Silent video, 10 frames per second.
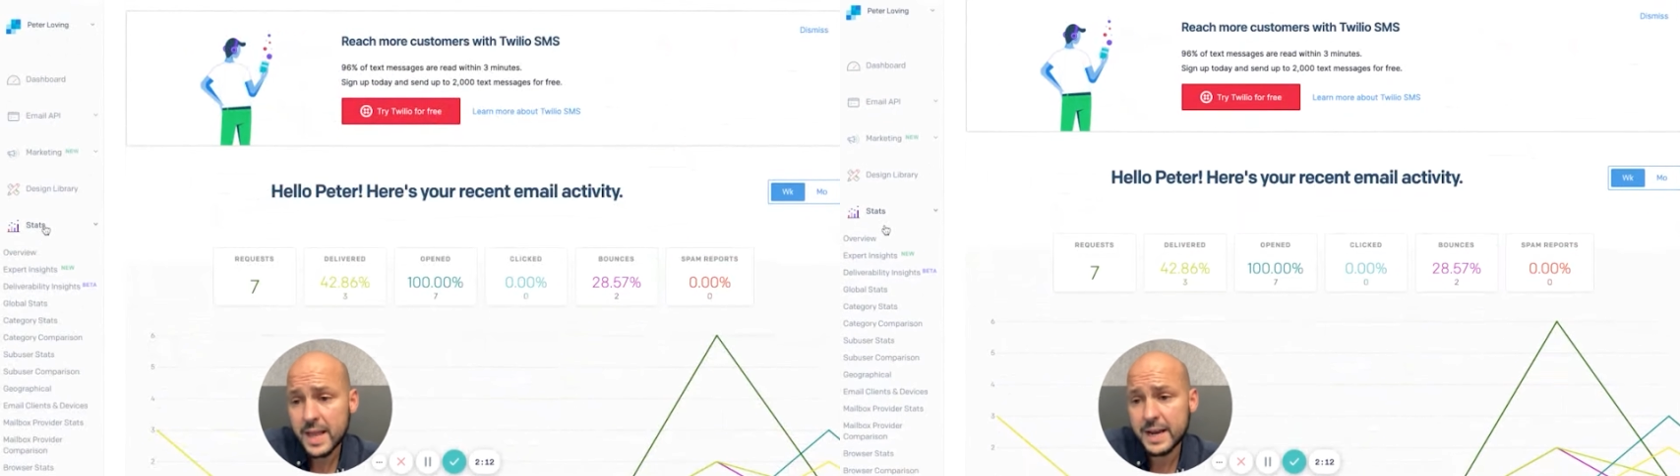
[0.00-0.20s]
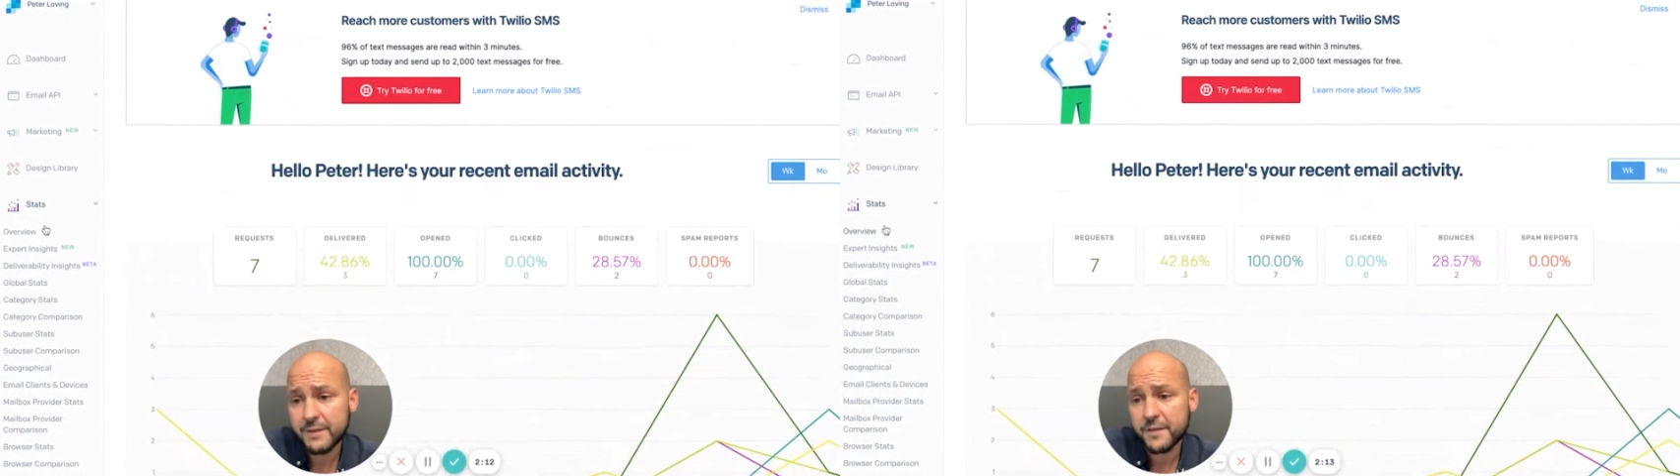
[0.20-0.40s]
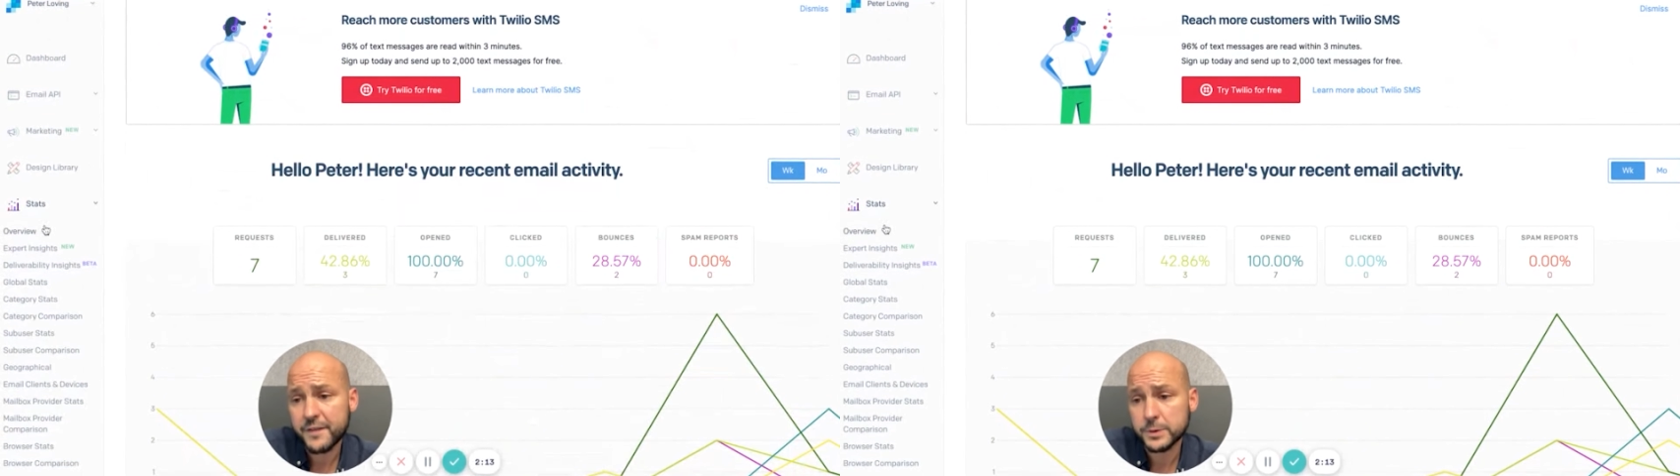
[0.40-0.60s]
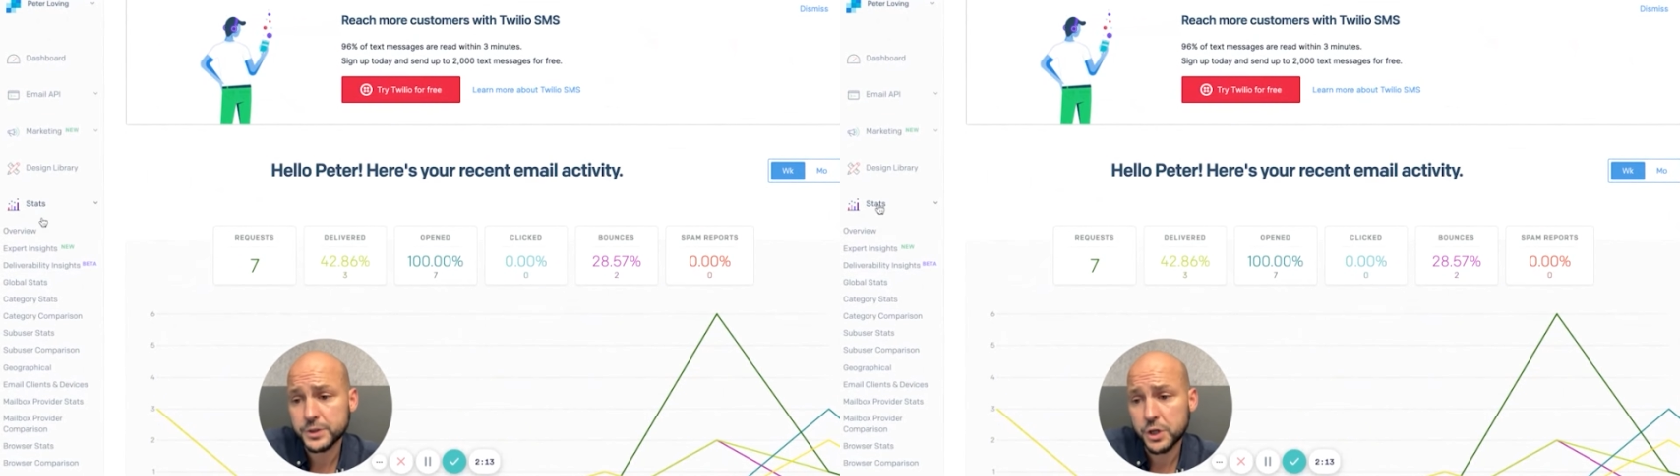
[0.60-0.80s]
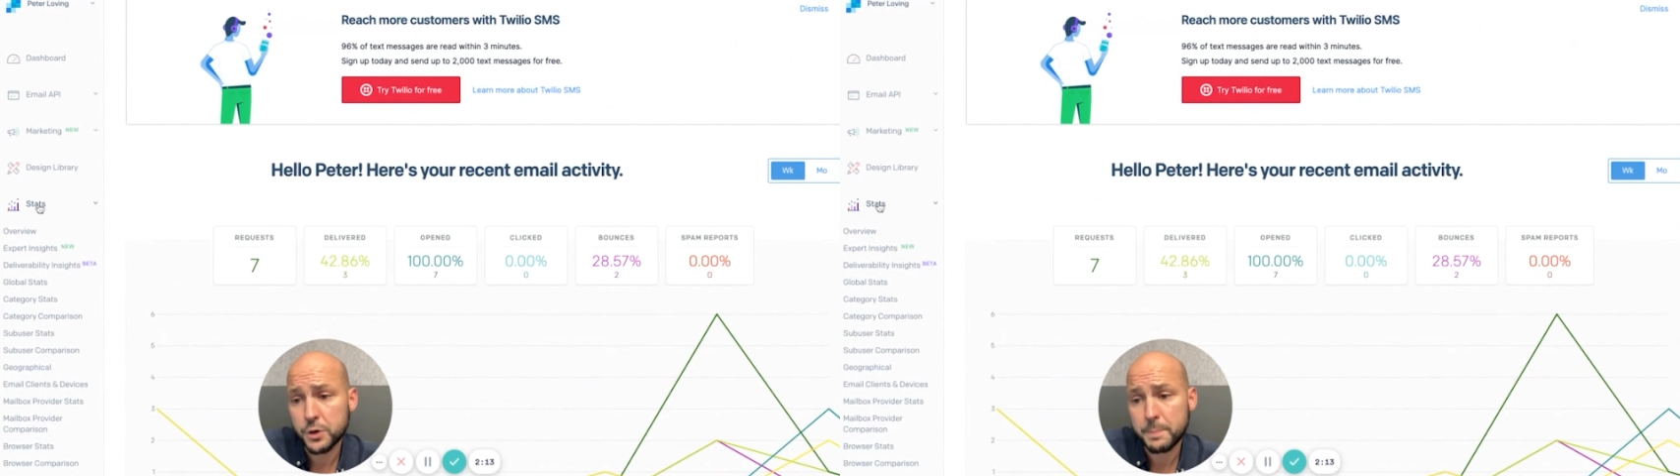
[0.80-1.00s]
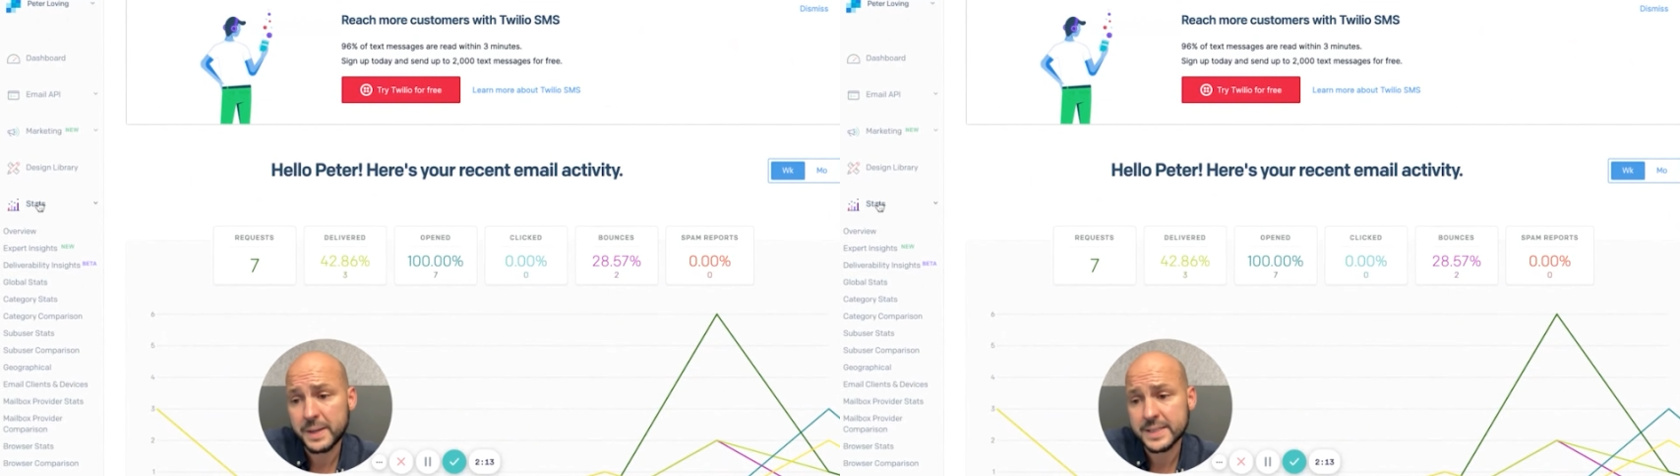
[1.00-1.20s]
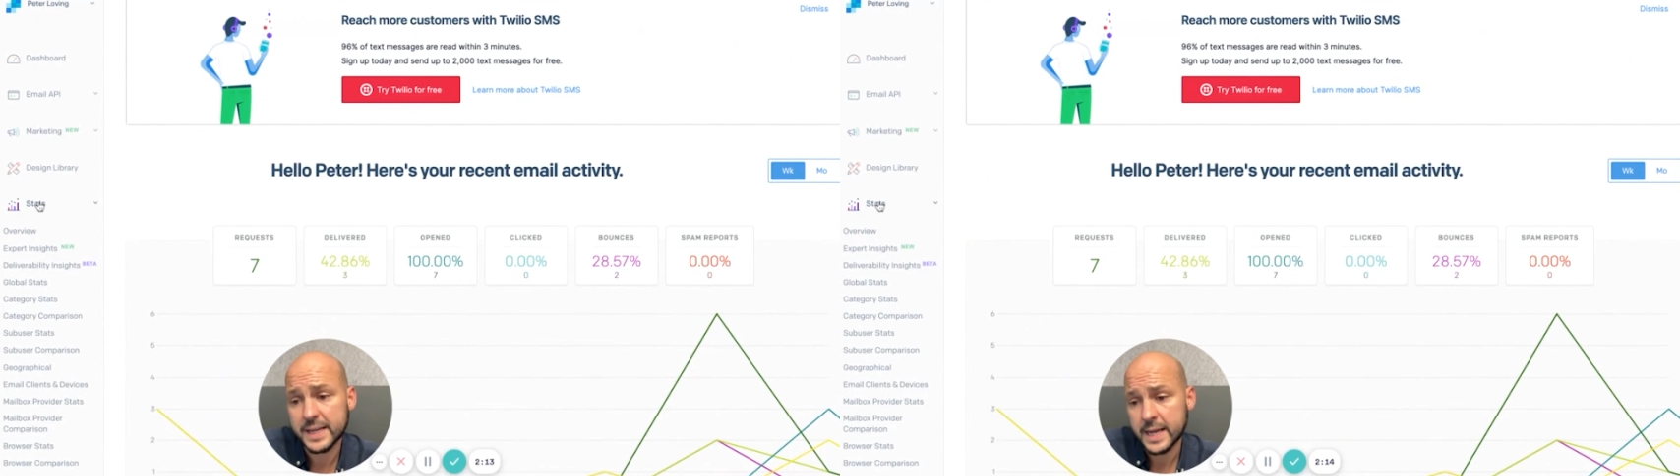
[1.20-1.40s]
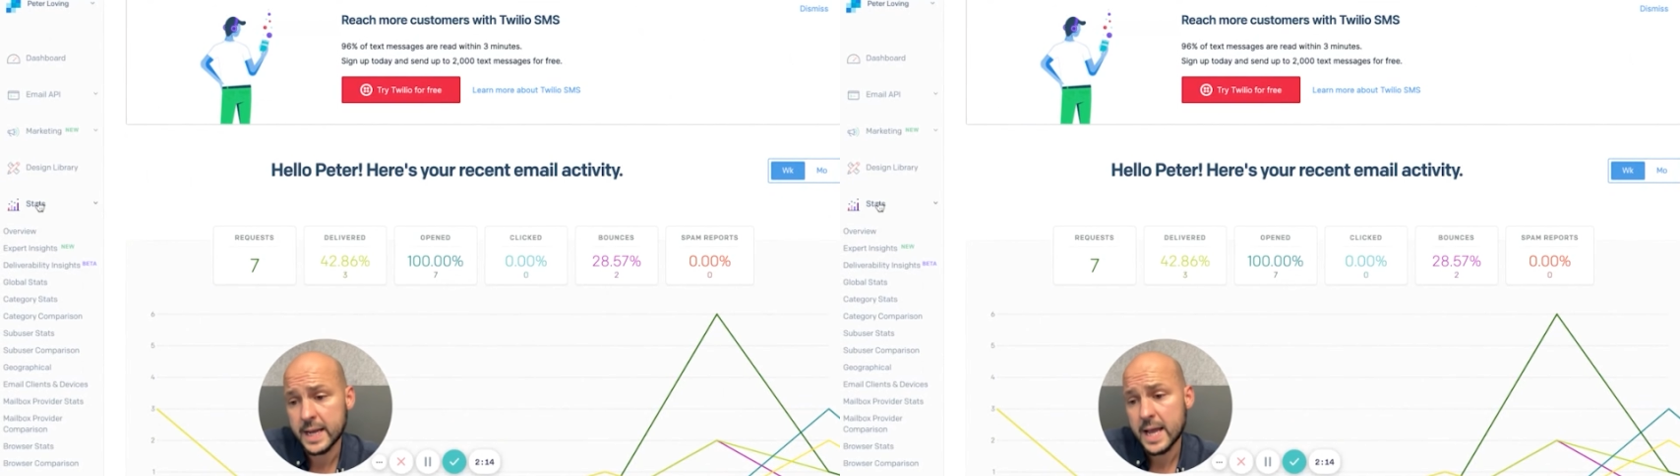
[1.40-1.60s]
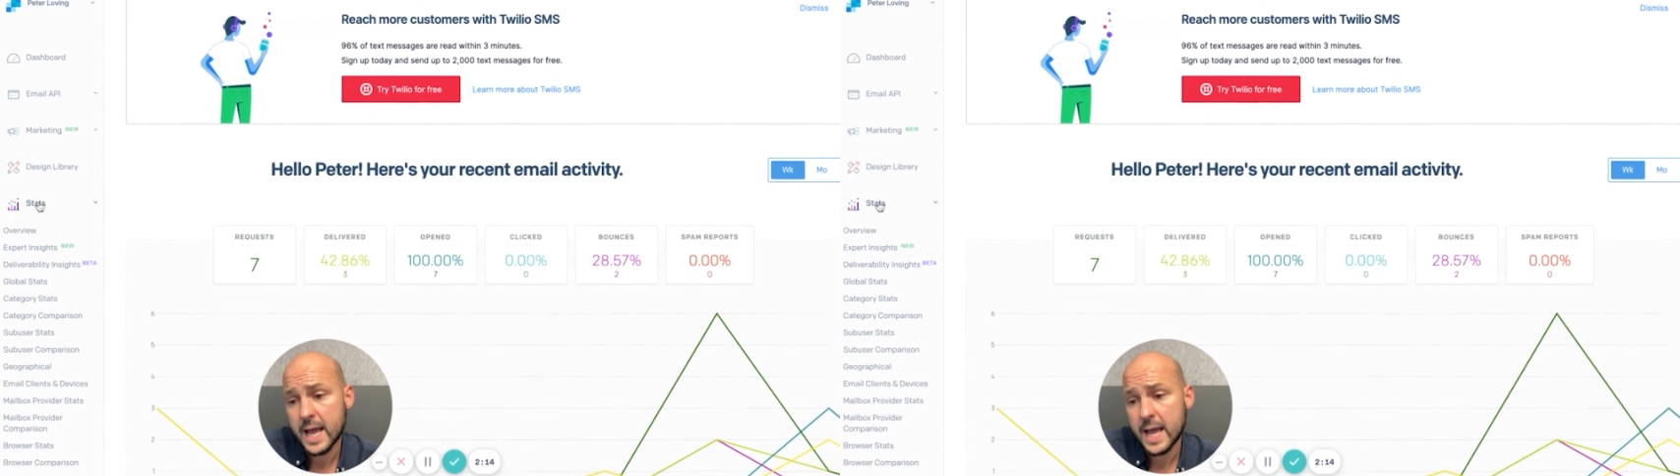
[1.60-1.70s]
it never feels too busy.